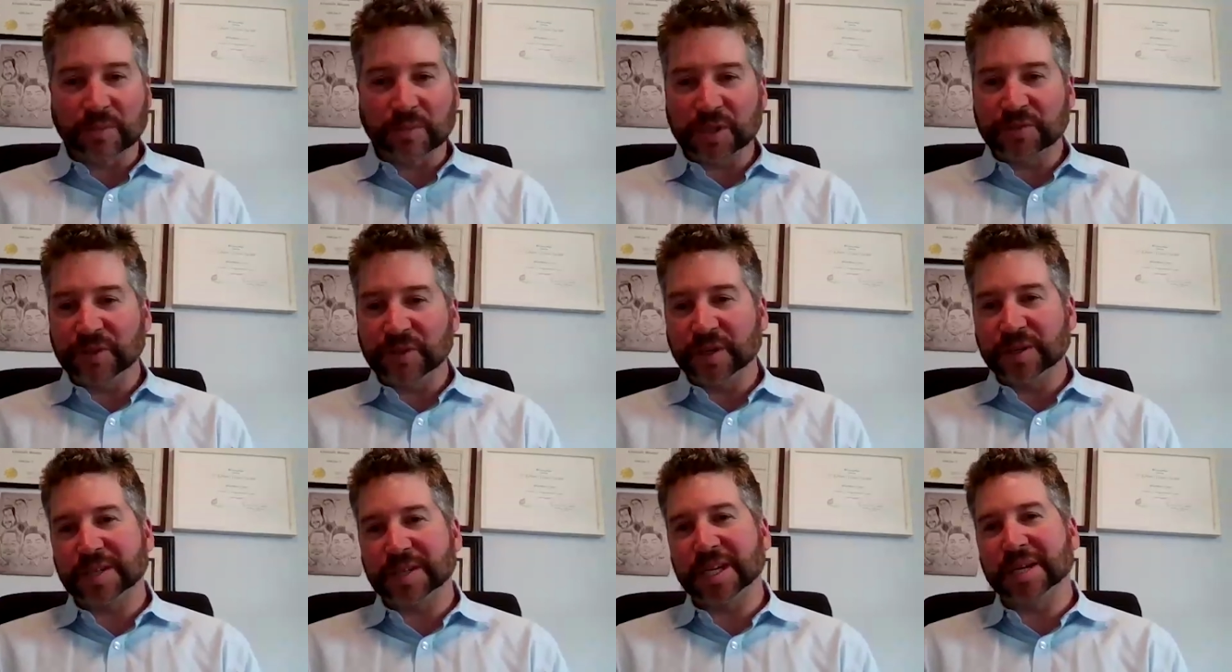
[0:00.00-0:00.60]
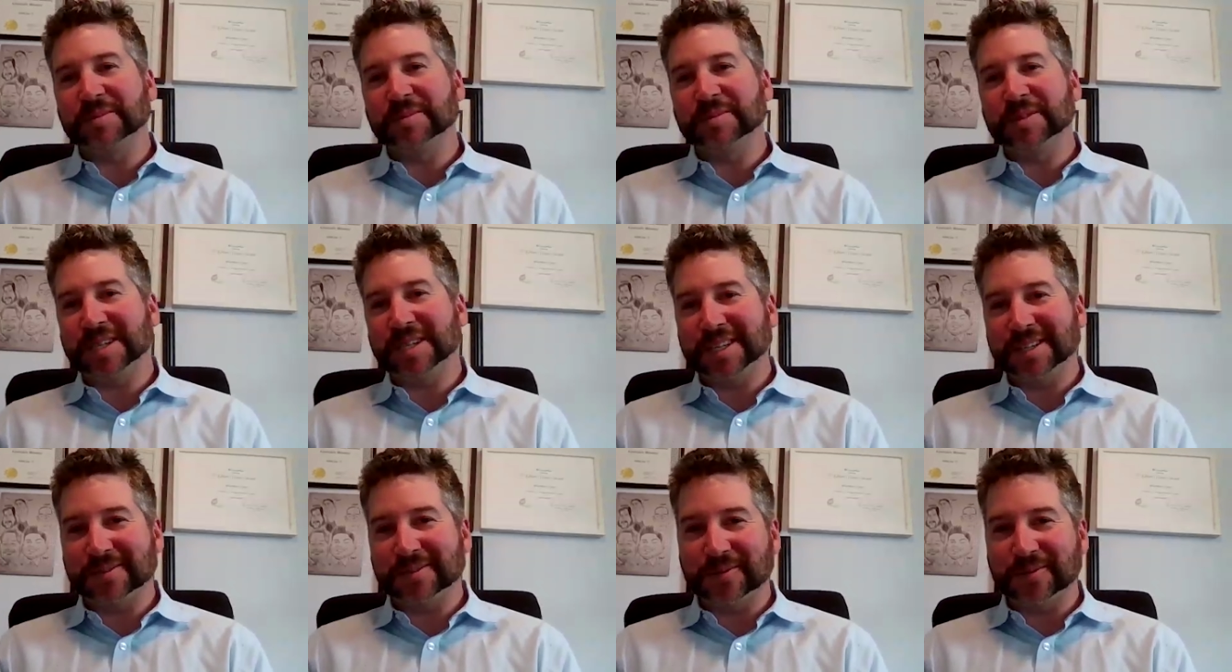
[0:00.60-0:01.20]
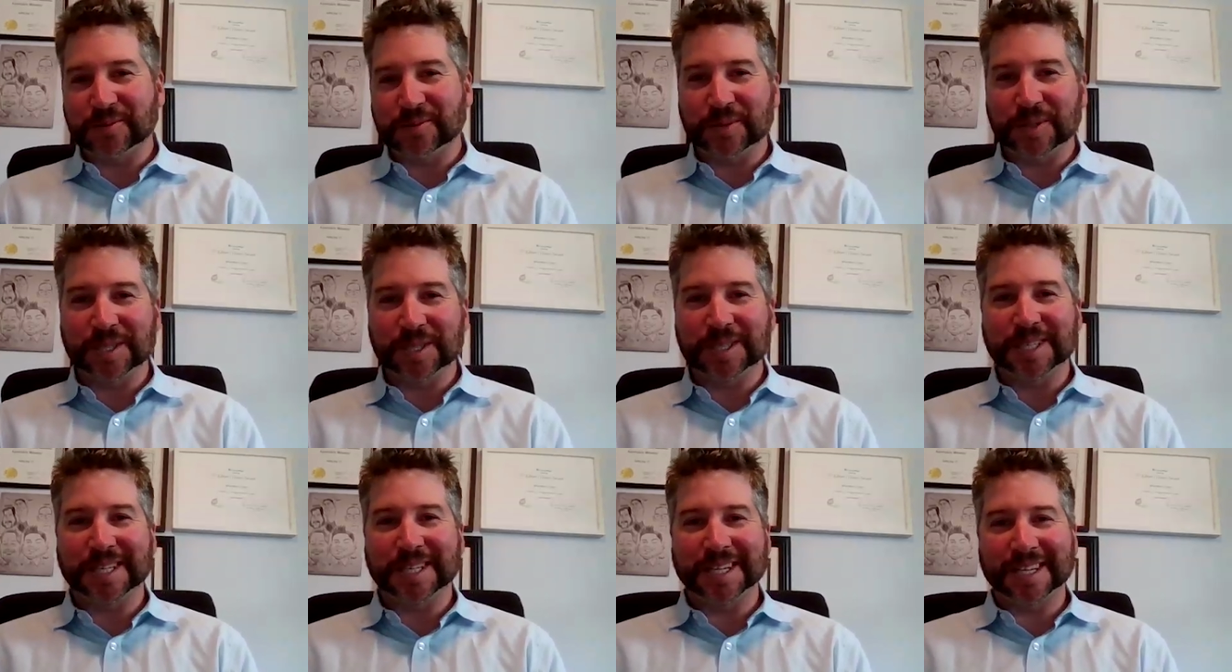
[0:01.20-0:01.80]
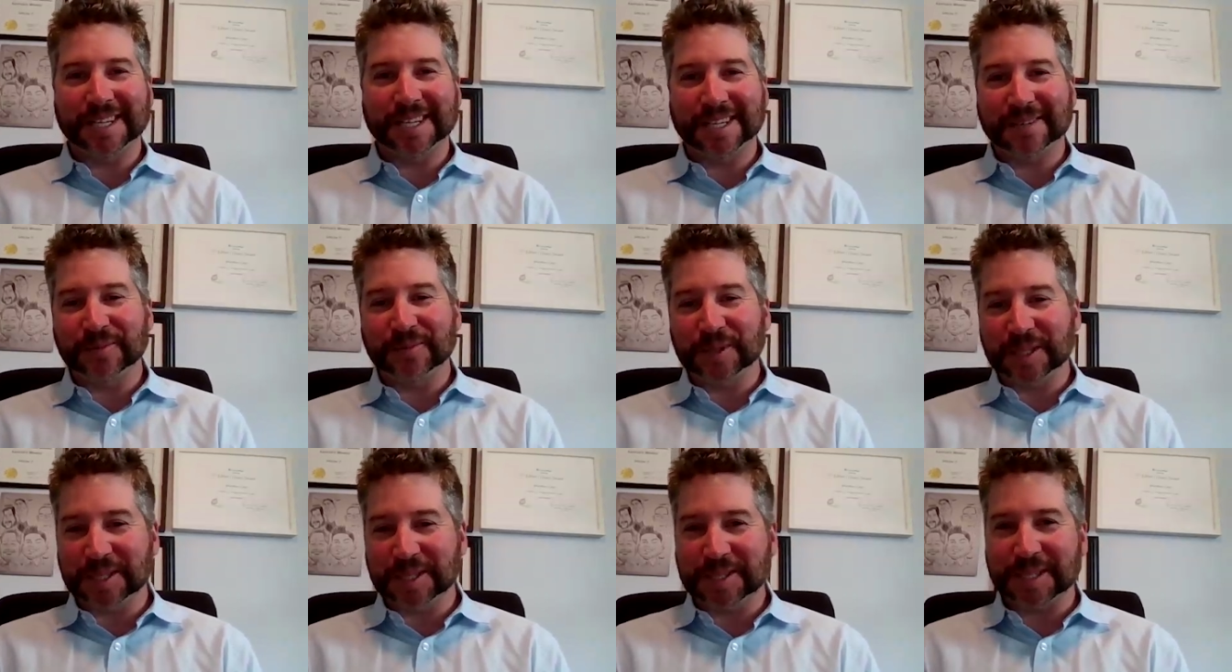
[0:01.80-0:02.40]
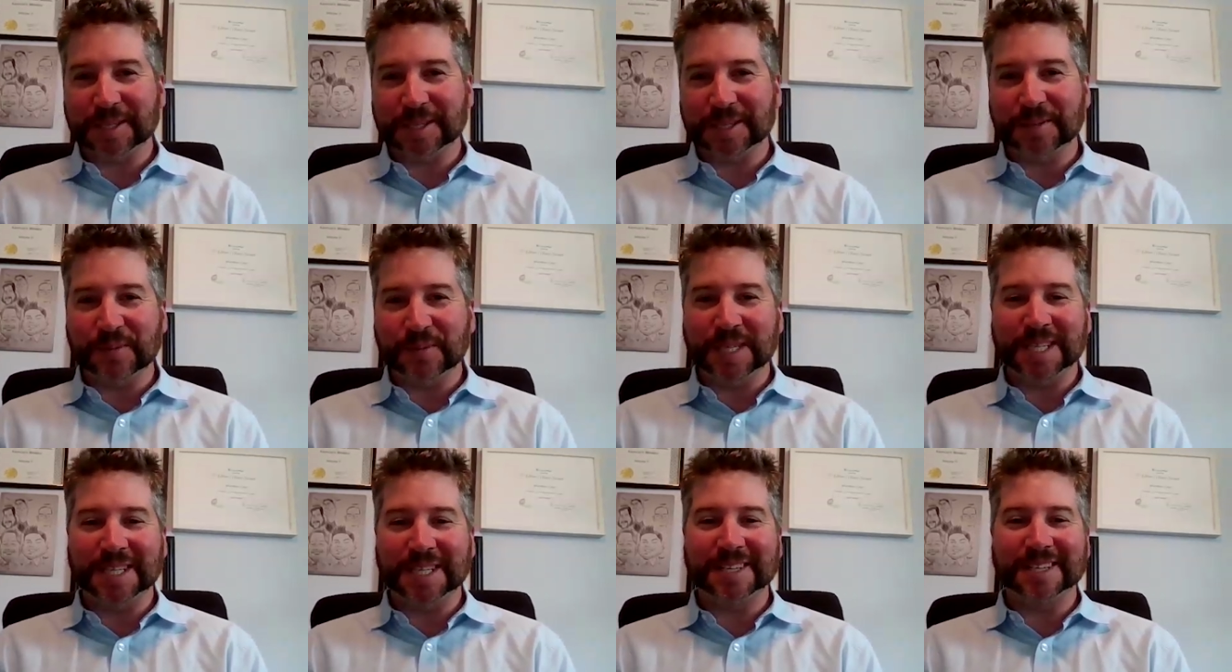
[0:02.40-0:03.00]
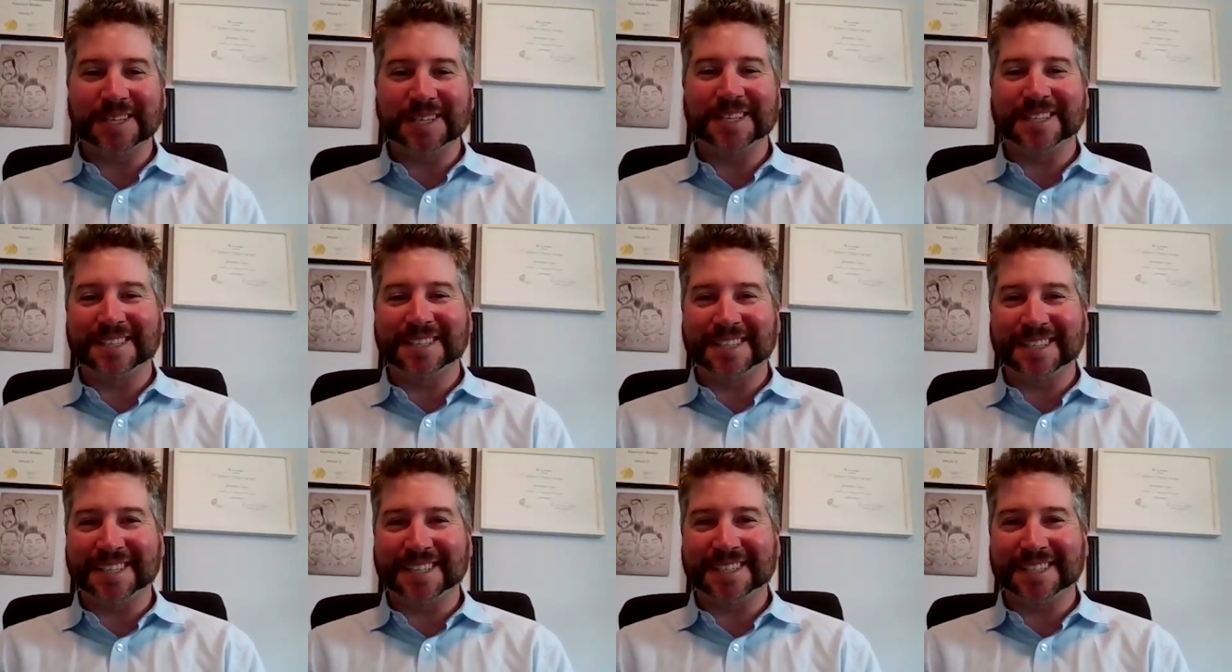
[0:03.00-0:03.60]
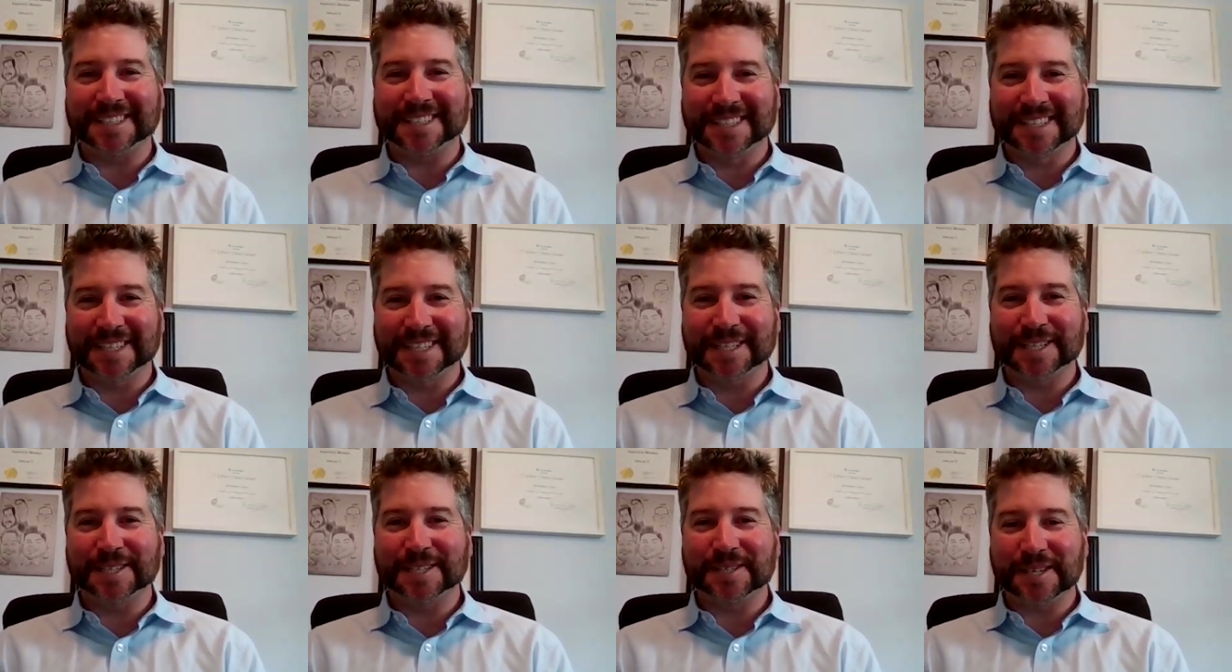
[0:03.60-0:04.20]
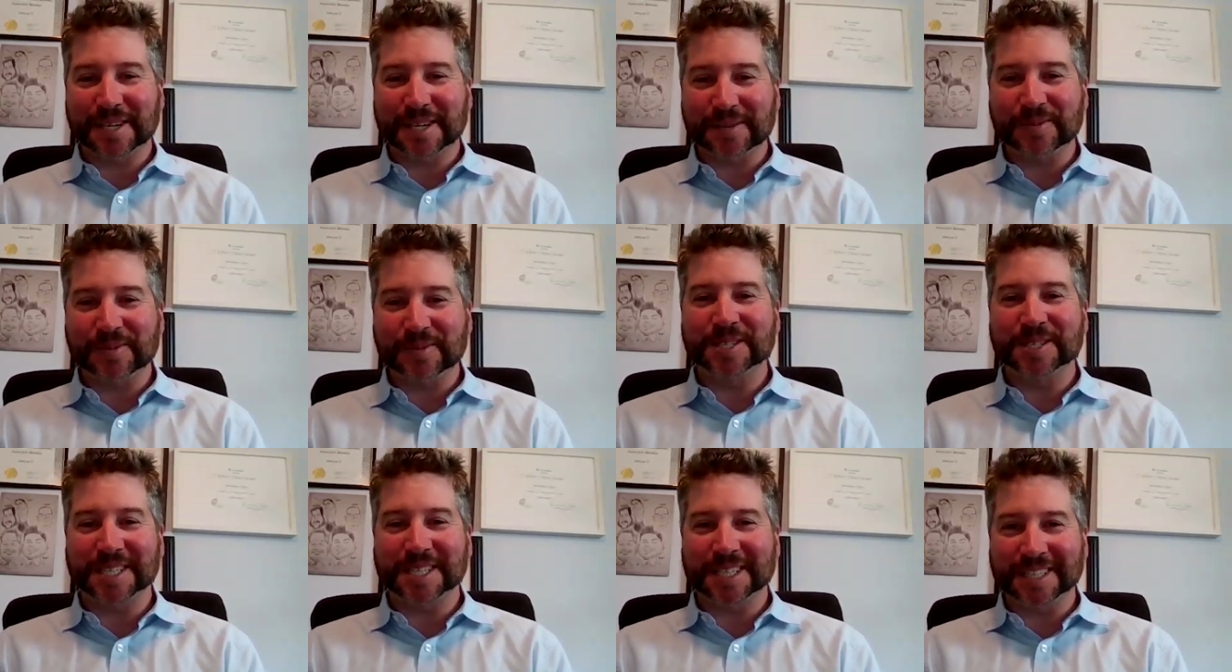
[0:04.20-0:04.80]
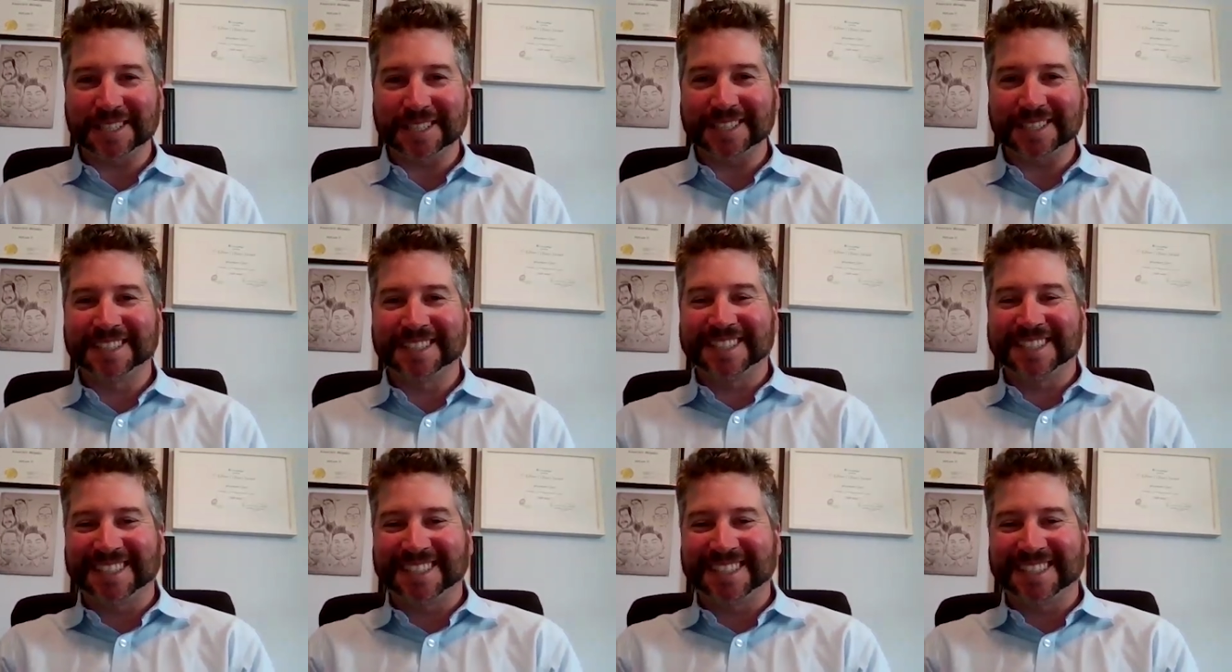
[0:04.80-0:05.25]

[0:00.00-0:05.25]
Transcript: so much for your time today. It was really, uh, I'm really excited to be here, and uh, I, I appreciate it.